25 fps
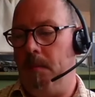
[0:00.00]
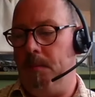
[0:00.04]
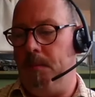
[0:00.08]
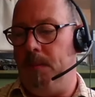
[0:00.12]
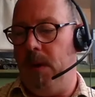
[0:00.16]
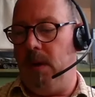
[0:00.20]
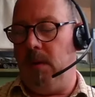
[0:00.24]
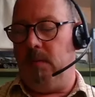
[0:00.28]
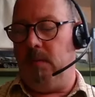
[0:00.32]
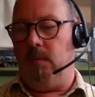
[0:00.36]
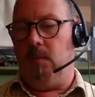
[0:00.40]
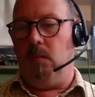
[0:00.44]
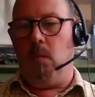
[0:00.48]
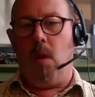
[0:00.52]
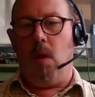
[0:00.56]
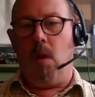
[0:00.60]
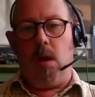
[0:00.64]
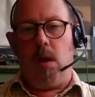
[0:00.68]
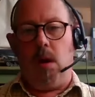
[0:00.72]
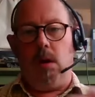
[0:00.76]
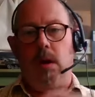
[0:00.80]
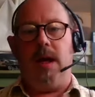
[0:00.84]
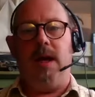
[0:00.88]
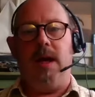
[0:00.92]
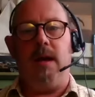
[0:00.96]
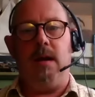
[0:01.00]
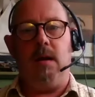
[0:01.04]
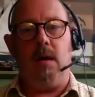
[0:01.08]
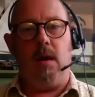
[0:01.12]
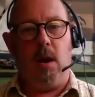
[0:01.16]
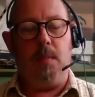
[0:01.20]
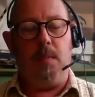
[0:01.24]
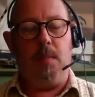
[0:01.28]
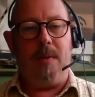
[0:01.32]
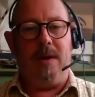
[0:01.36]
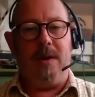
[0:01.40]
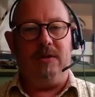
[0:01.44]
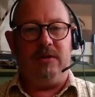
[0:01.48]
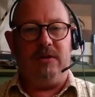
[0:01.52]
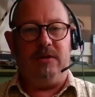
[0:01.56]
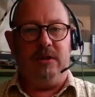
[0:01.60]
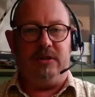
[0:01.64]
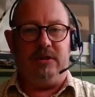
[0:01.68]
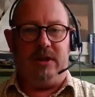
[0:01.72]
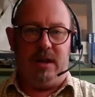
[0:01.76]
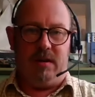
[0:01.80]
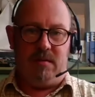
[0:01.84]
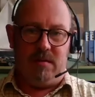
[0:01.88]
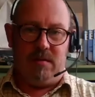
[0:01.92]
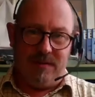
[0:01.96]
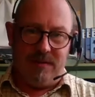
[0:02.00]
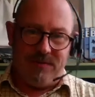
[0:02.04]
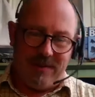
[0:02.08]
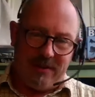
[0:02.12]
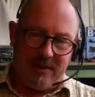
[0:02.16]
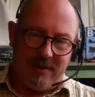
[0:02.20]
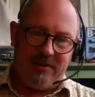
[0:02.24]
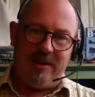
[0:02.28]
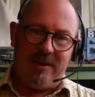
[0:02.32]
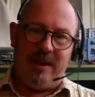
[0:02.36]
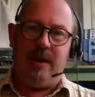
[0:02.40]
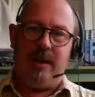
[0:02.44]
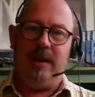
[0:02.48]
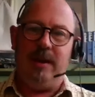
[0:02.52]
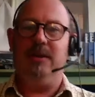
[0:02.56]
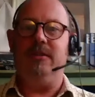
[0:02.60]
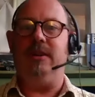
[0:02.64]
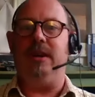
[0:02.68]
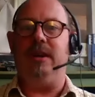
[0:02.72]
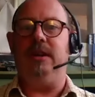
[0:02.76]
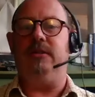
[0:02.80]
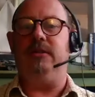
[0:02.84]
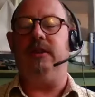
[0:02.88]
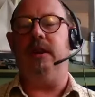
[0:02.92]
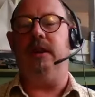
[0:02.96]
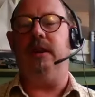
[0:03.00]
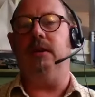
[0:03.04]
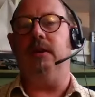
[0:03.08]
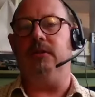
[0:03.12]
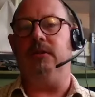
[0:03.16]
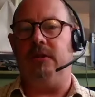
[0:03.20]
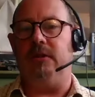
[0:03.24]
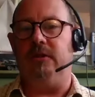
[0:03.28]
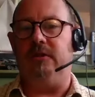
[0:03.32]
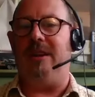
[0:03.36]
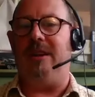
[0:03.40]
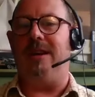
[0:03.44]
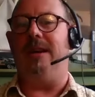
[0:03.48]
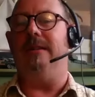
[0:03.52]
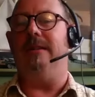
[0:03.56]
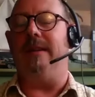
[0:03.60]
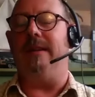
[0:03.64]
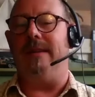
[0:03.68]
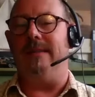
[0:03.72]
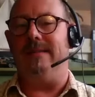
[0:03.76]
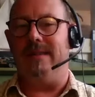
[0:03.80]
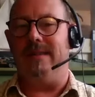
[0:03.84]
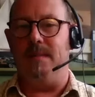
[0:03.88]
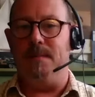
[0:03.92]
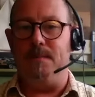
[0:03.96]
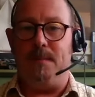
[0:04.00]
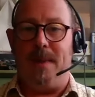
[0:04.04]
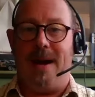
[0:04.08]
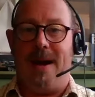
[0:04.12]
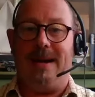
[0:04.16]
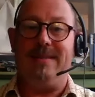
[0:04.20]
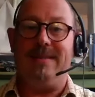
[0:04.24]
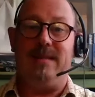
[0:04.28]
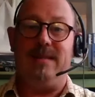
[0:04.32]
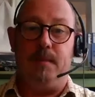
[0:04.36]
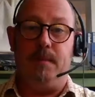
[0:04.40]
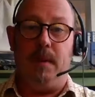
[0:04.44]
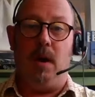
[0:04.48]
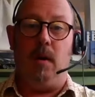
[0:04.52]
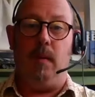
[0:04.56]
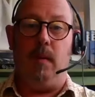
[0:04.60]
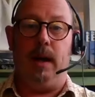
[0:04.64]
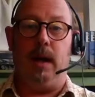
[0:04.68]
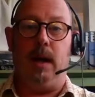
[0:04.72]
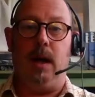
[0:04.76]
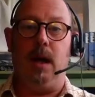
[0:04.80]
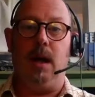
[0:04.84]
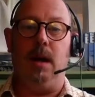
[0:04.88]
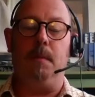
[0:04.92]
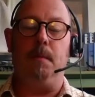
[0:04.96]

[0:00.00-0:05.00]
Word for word: But while they're operating this aircraft, they're sending details, they're sending data back to Boeing,